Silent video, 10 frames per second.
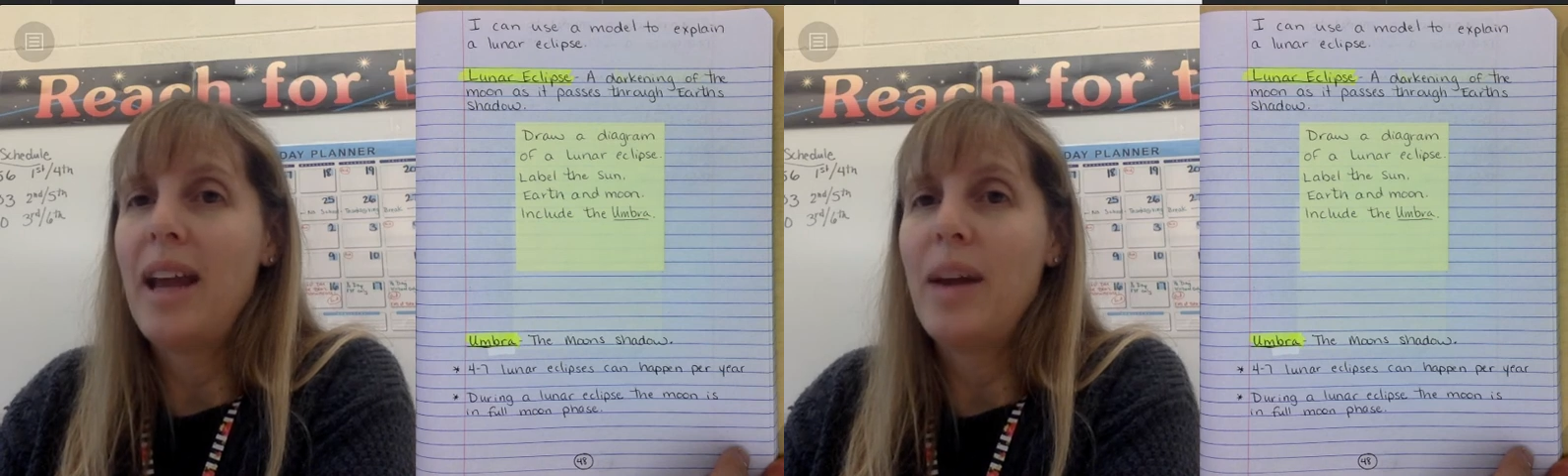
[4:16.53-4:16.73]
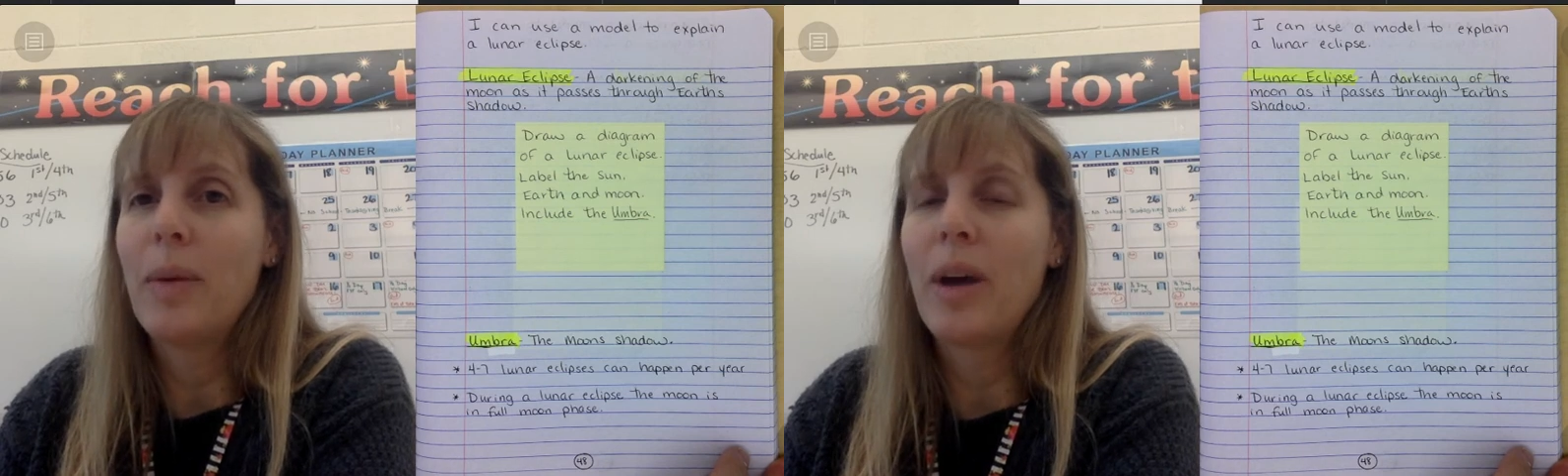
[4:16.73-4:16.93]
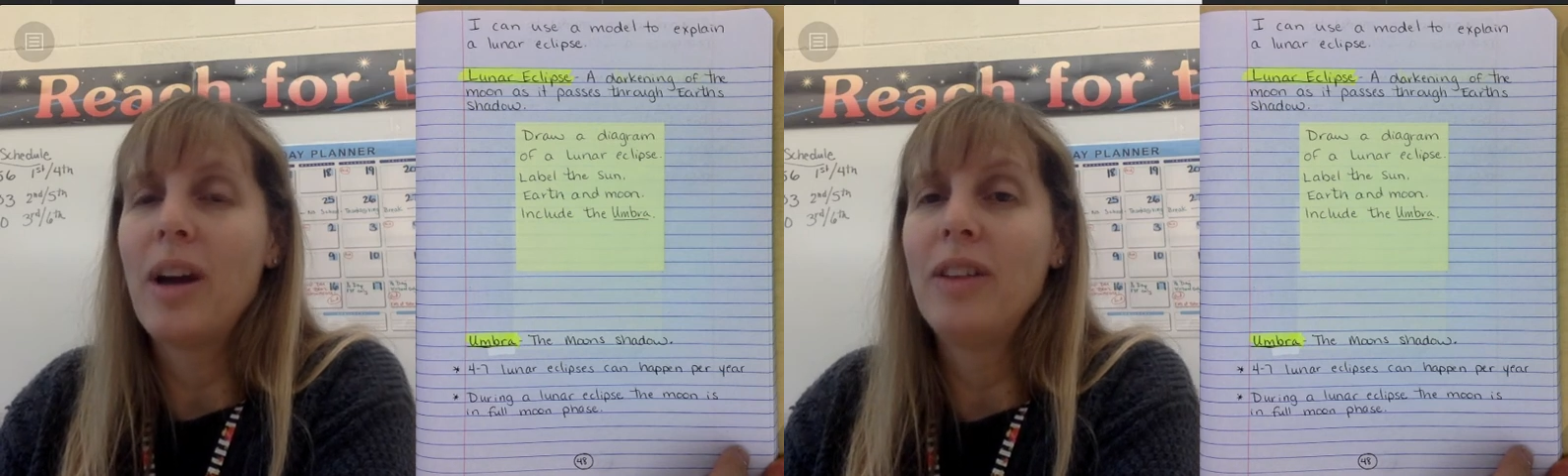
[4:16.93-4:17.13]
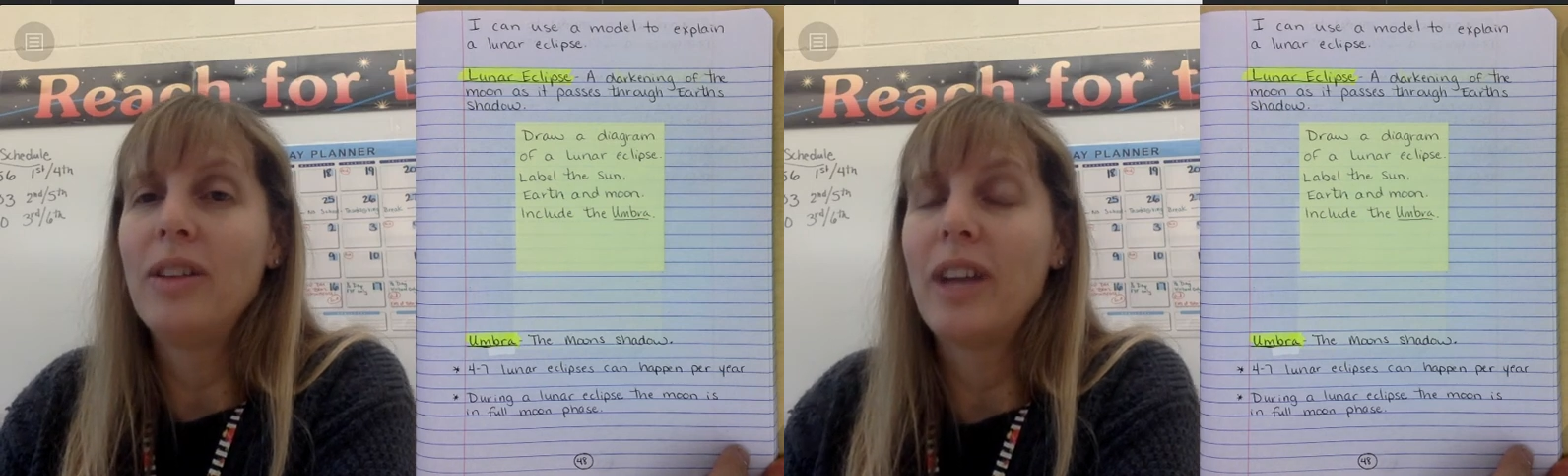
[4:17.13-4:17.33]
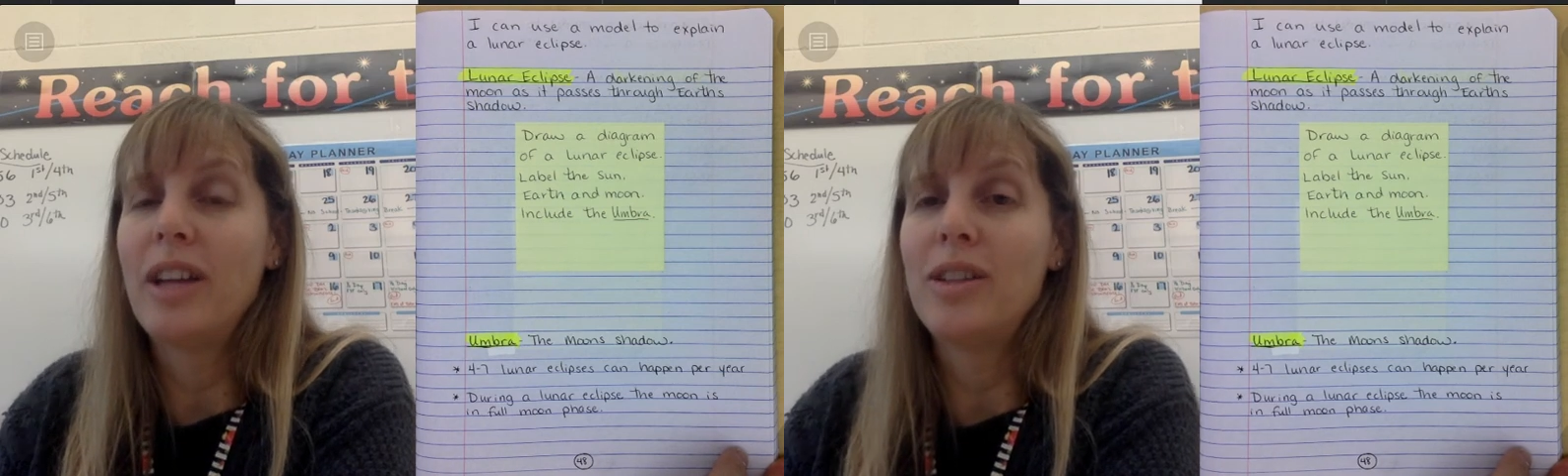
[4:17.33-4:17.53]
we're going to look
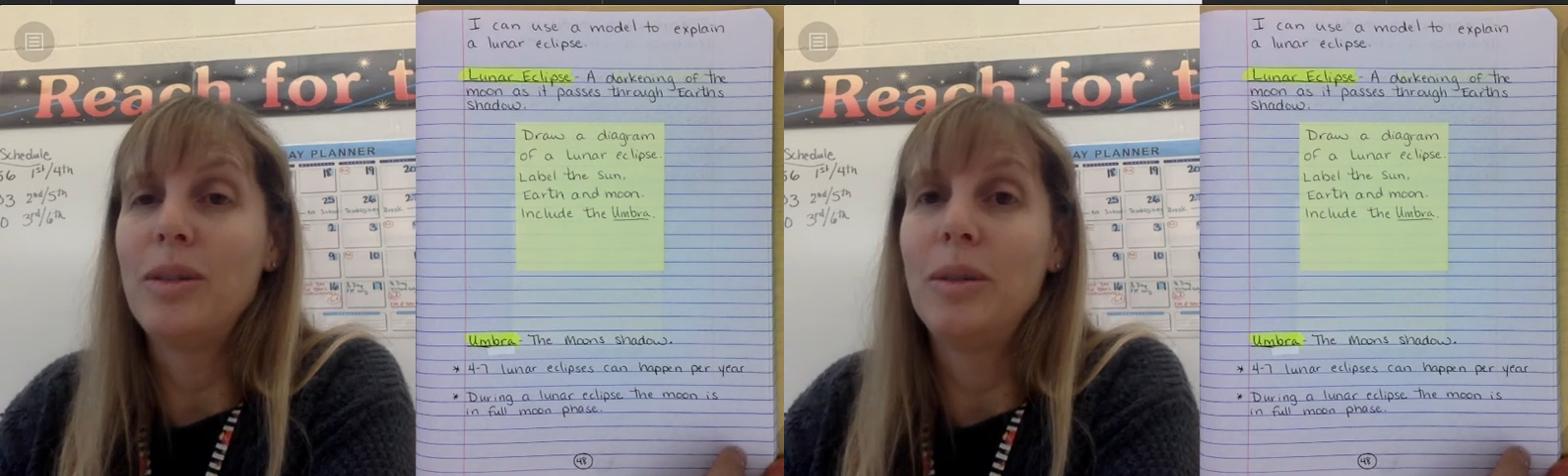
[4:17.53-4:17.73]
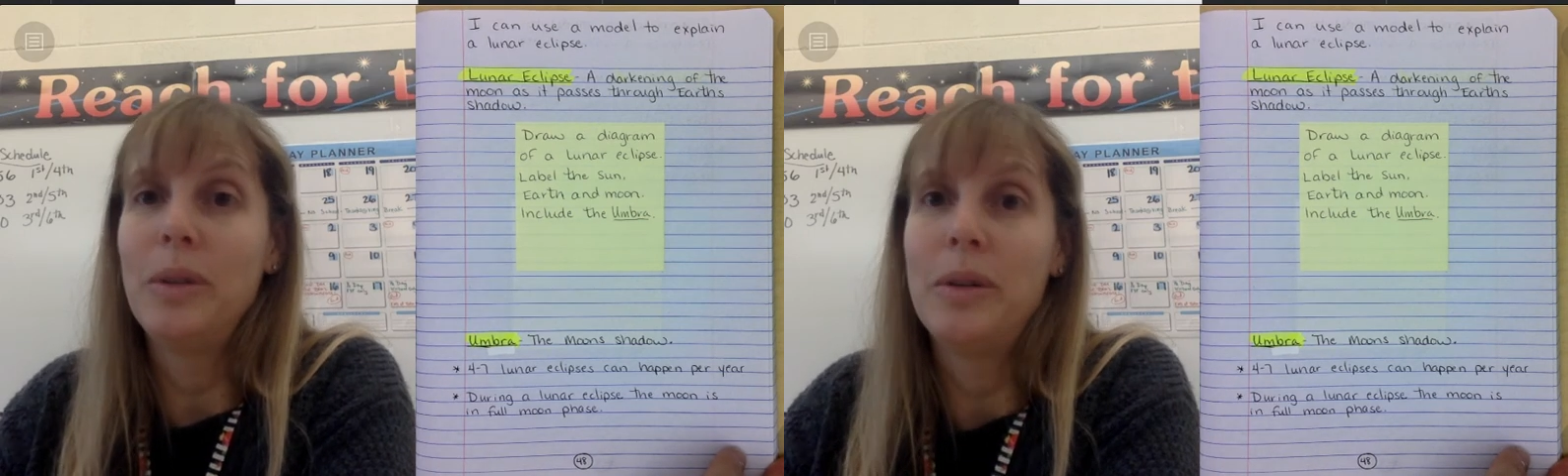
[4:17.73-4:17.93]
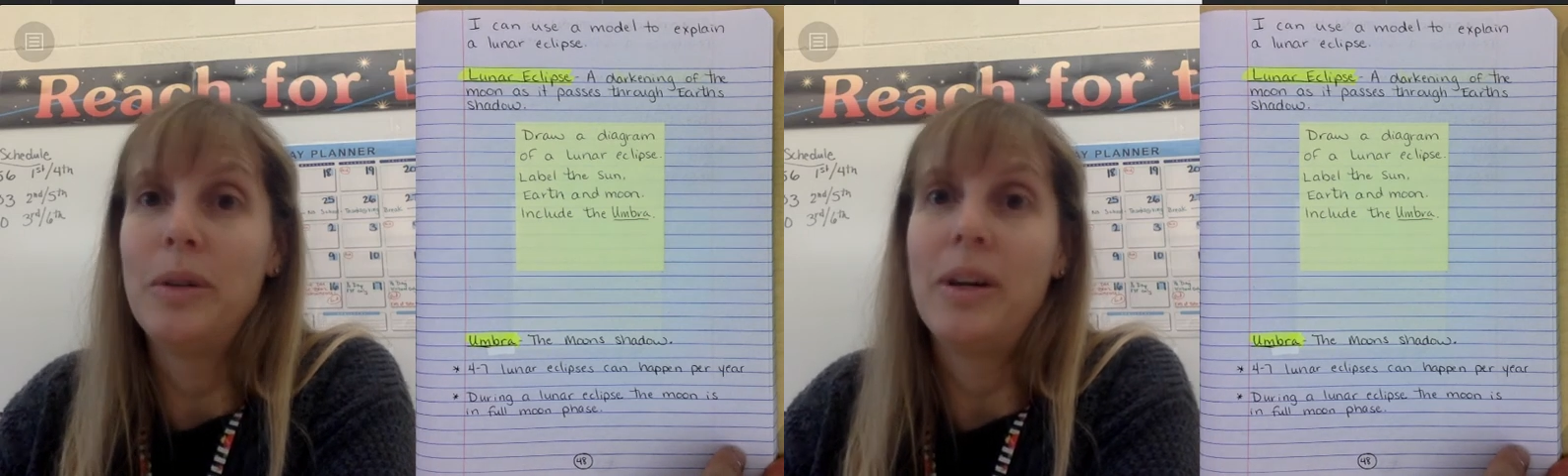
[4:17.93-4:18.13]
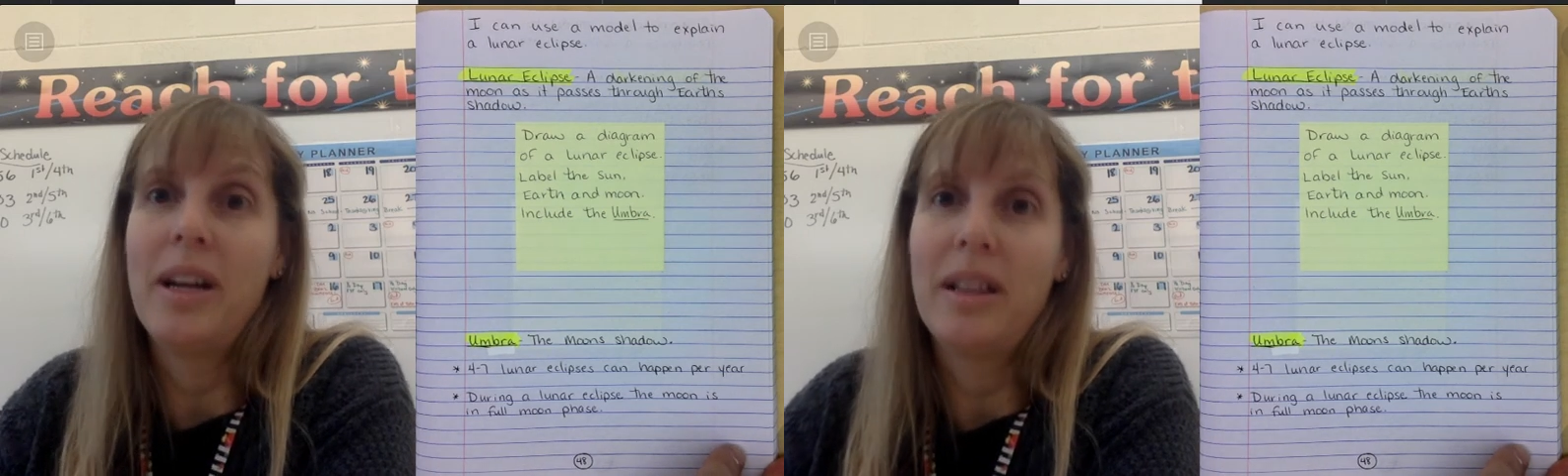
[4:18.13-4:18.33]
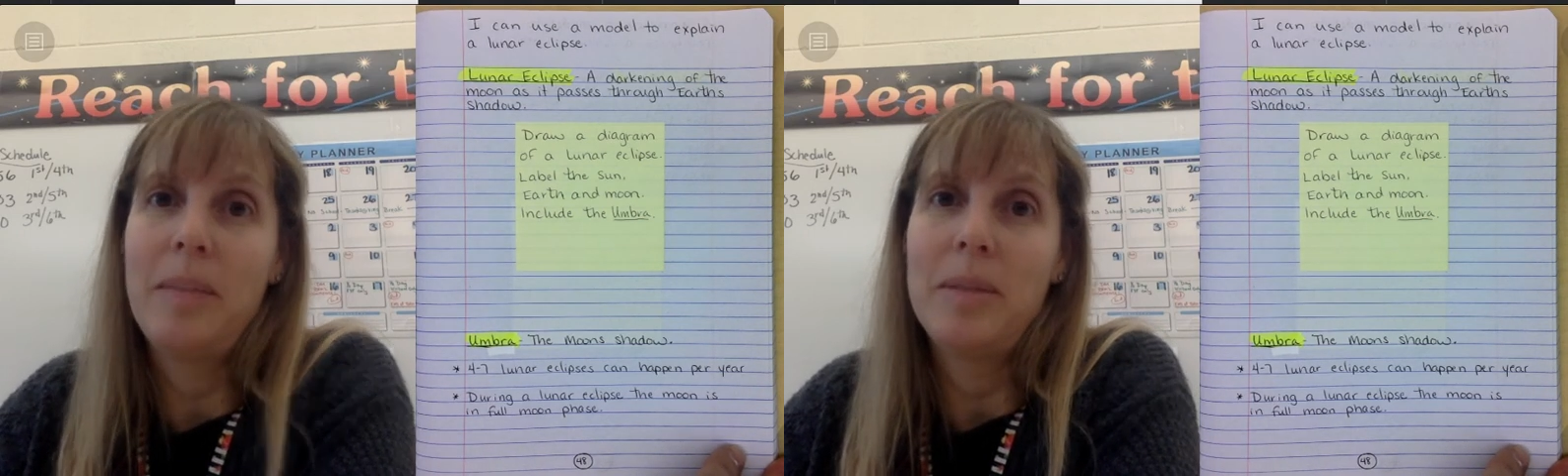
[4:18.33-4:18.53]
into lunar
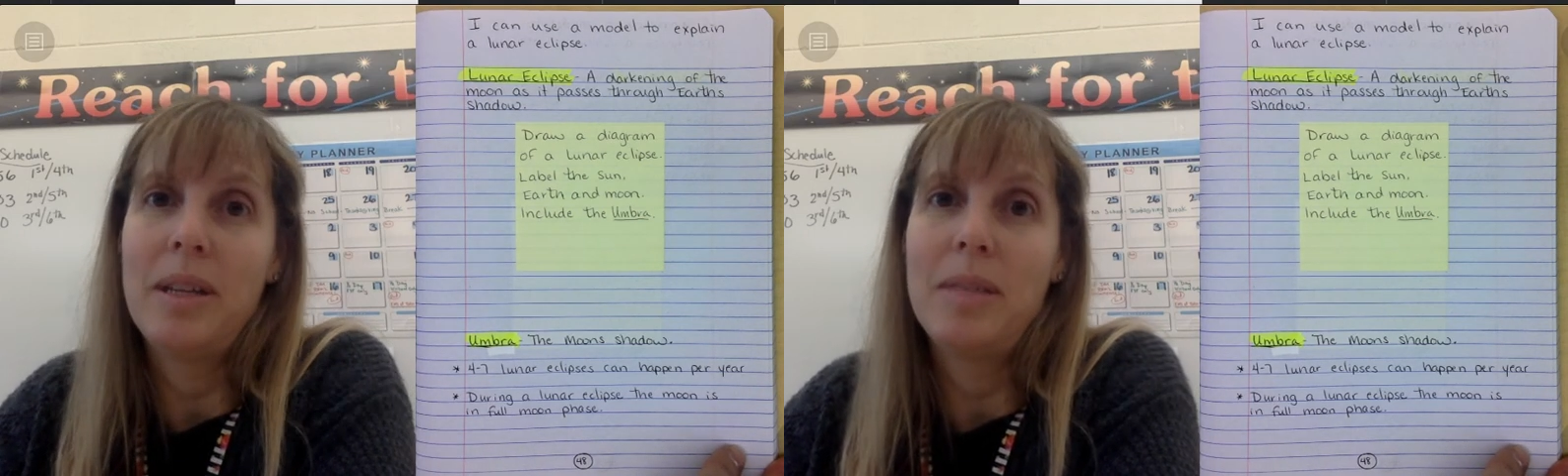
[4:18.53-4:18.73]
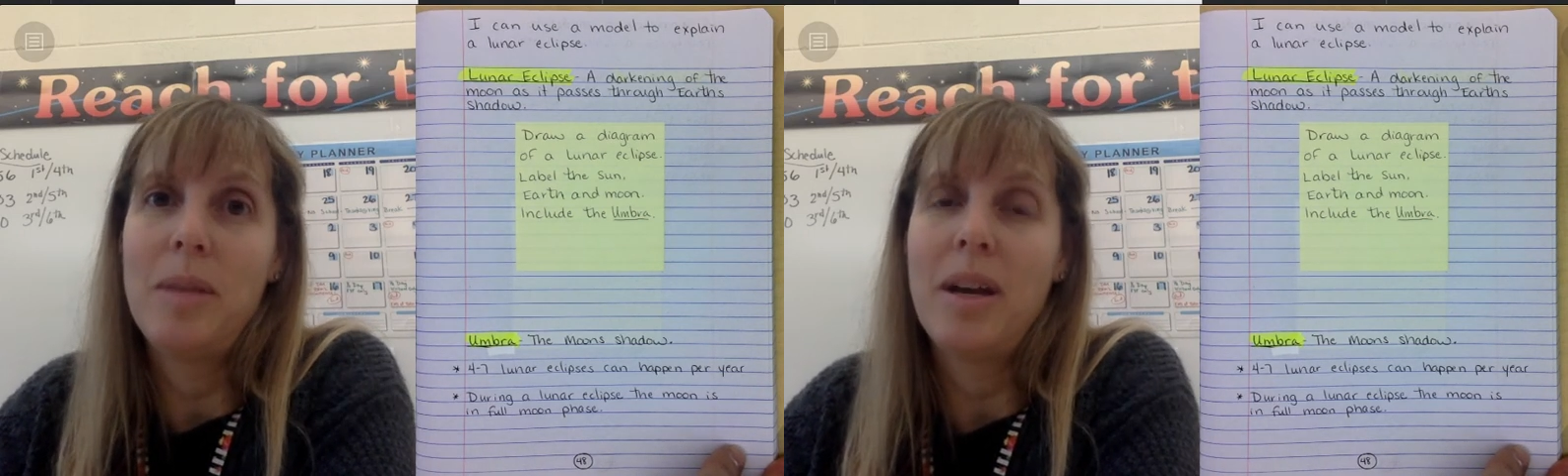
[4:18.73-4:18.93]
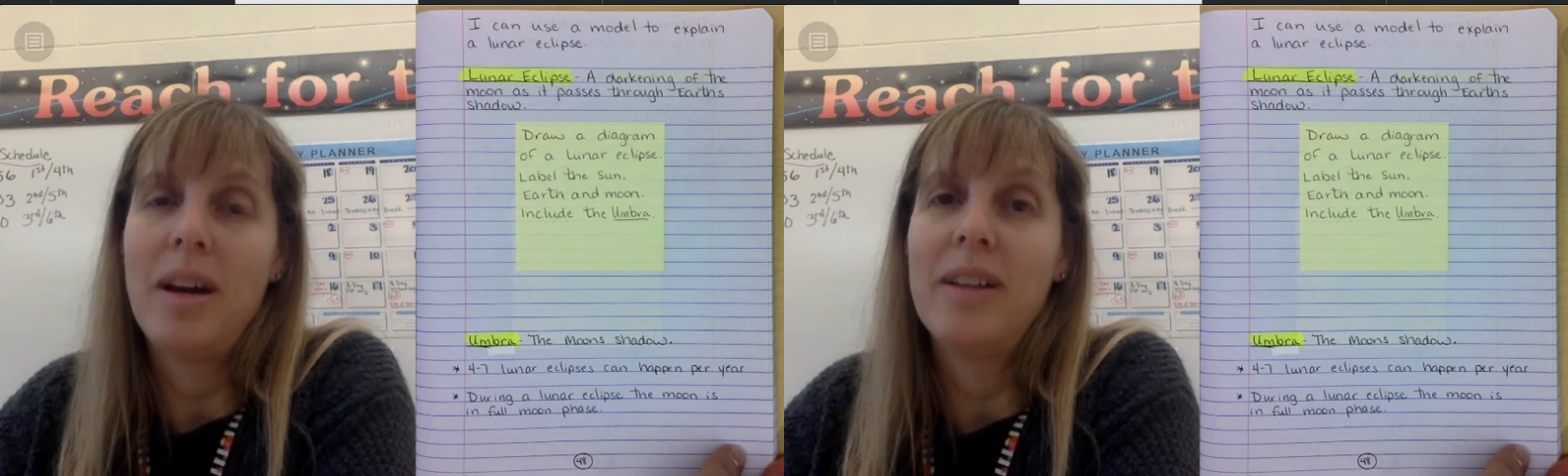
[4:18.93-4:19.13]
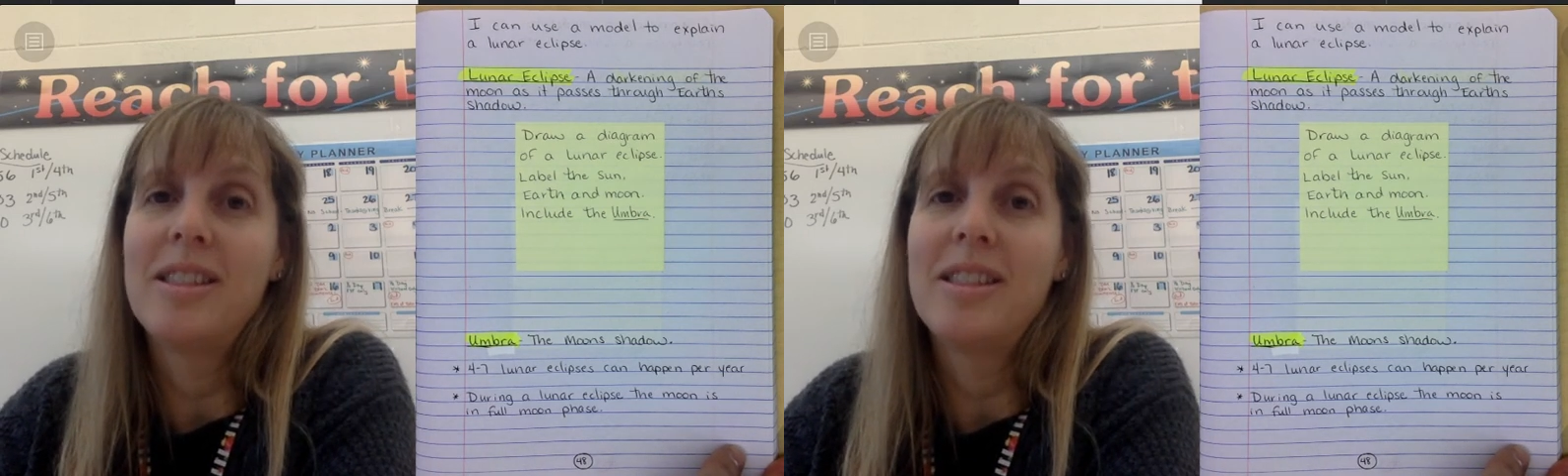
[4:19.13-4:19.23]
eclipses because